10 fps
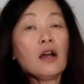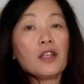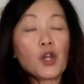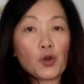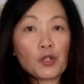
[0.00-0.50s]

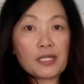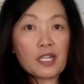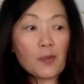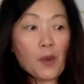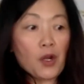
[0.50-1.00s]
you go to a
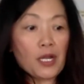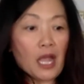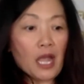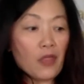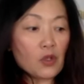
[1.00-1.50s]
dinner party
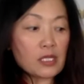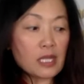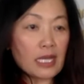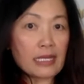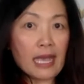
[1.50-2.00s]
and there's
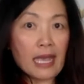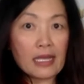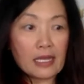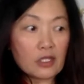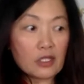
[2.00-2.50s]
like
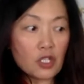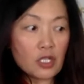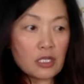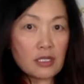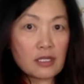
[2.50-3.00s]
cake and
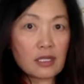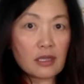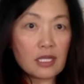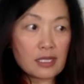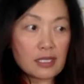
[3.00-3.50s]
cheese
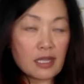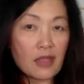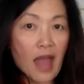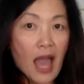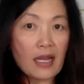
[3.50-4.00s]
and this and
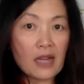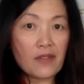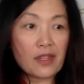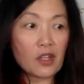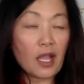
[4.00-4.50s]
that and
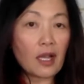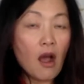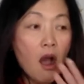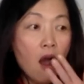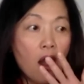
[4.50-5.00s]
everything. You're like,
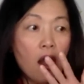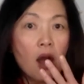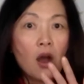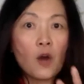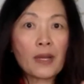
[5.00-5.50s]
oh
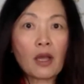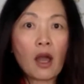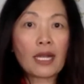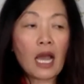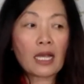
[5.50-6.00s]
my
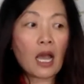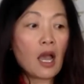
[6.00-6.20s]
God, I